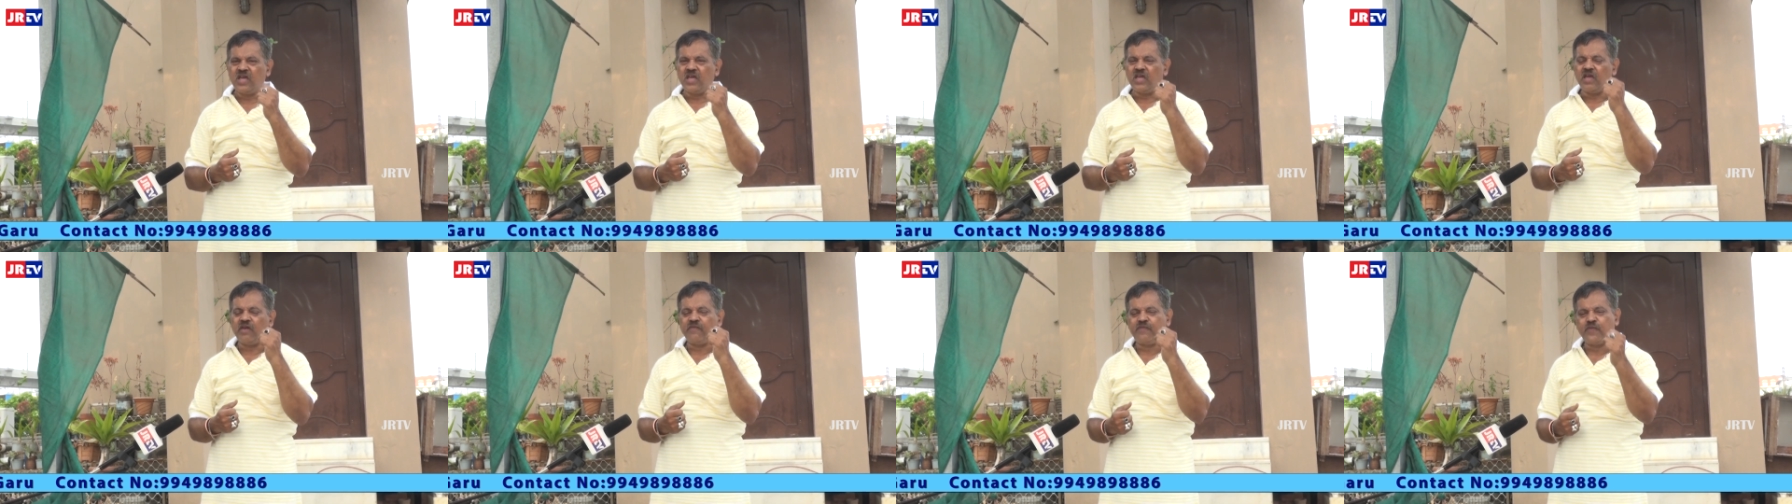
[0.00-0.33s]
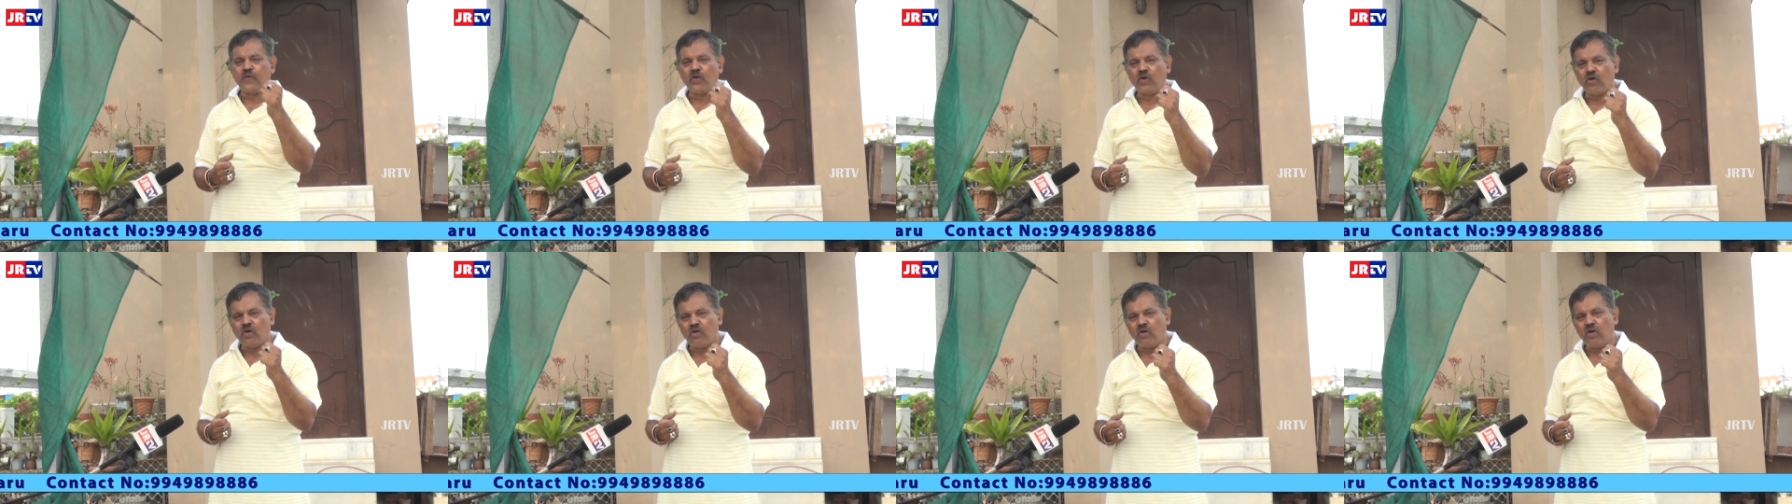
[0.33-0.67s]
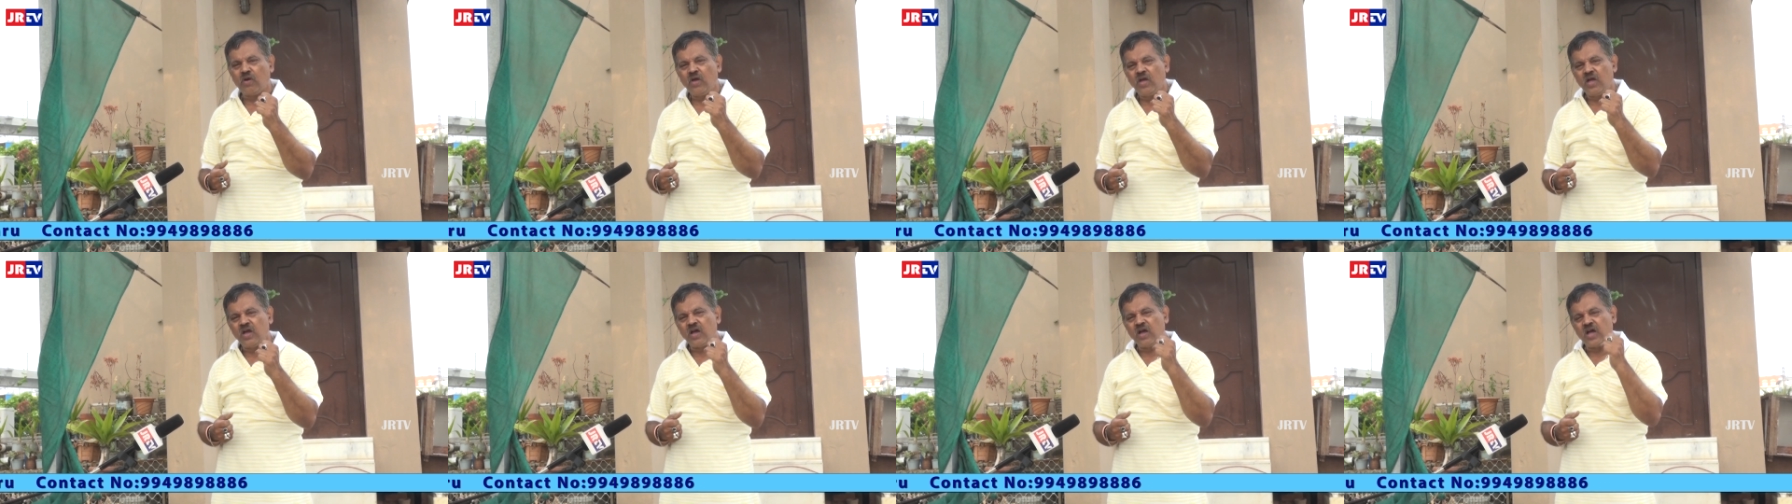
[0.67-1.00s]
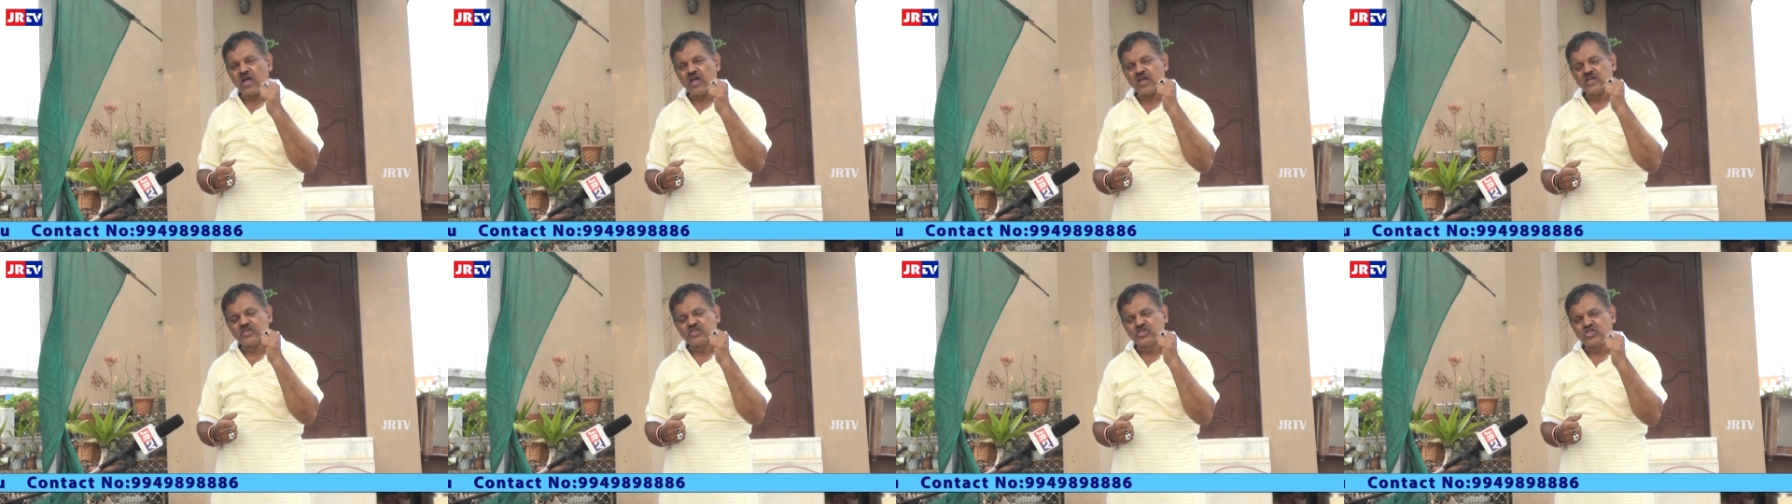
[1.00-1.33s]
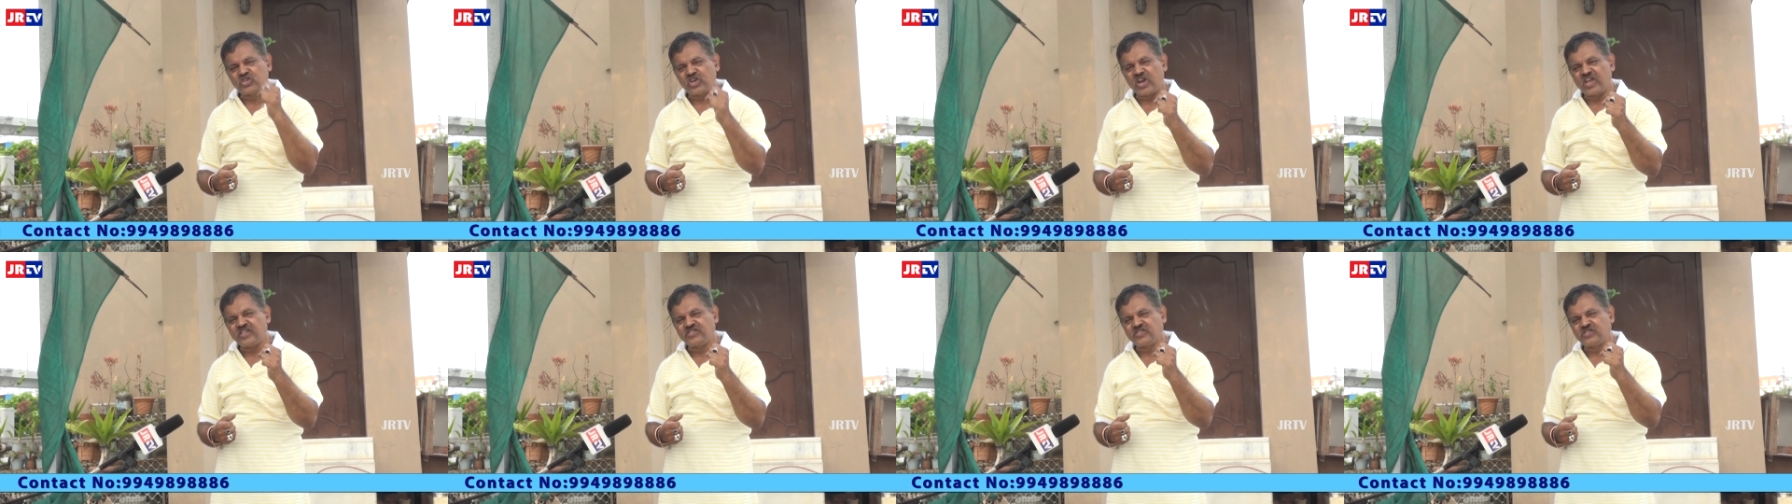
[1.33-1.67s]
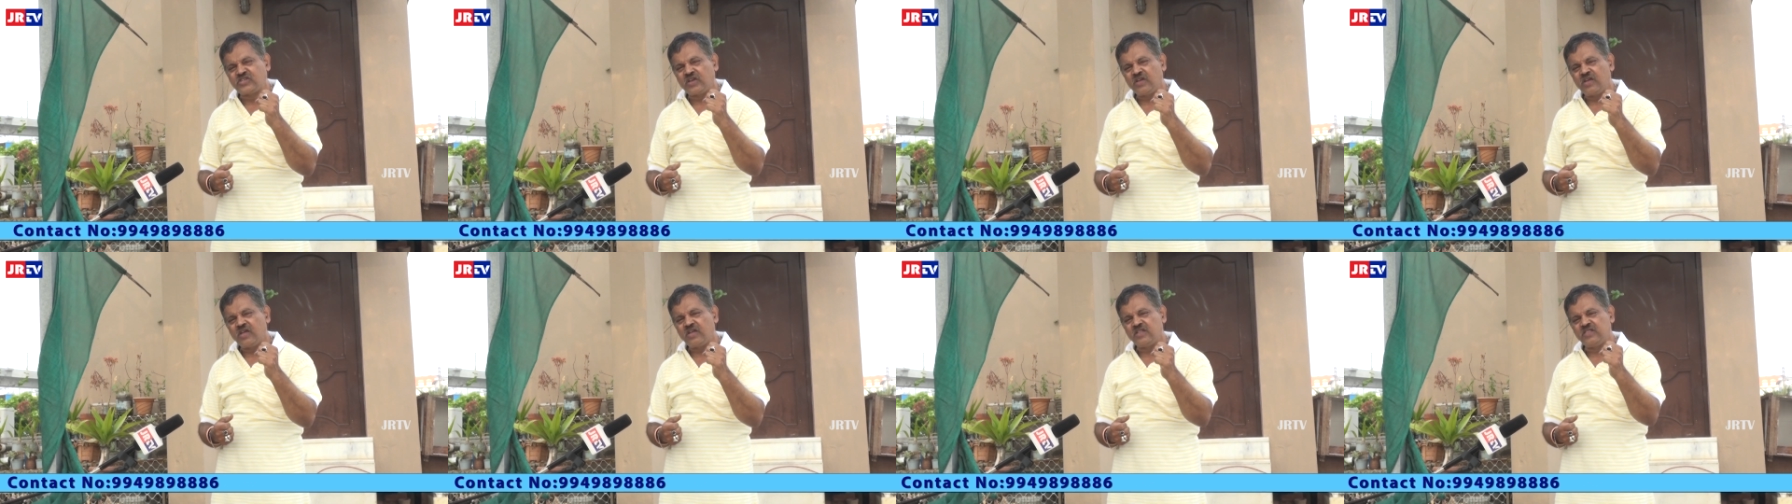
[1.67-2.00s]
If you
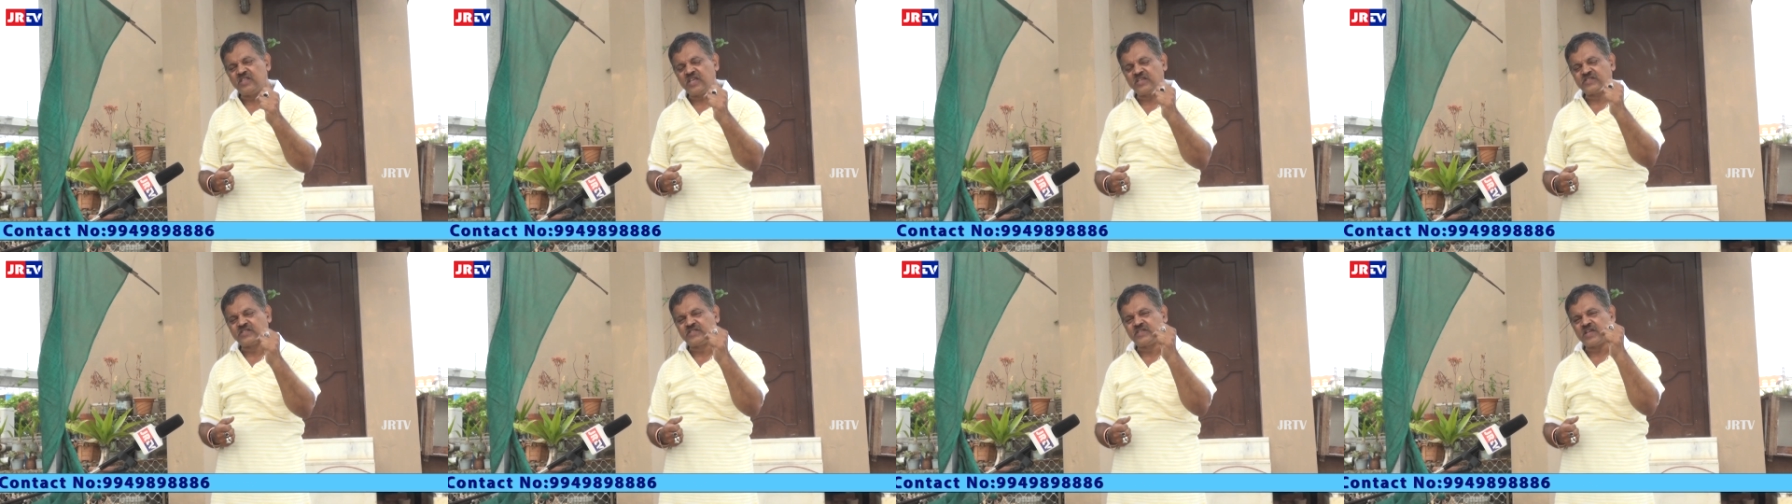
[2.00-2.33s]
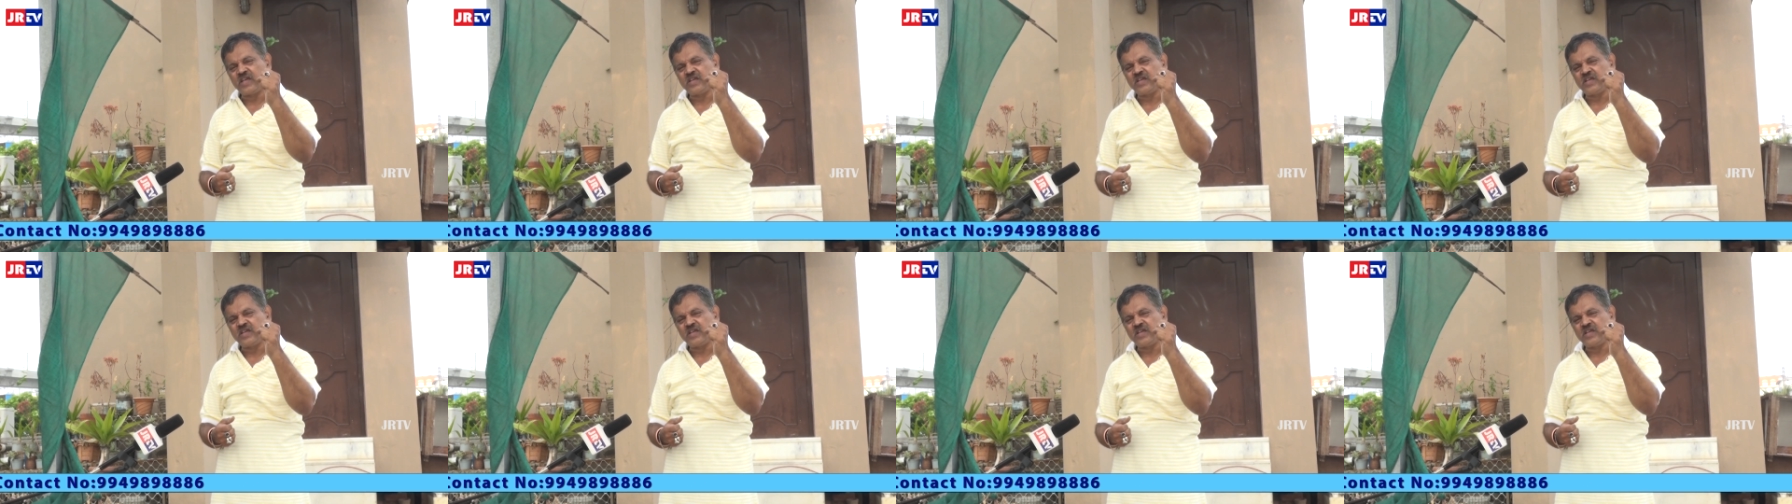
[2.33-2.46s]
stretch this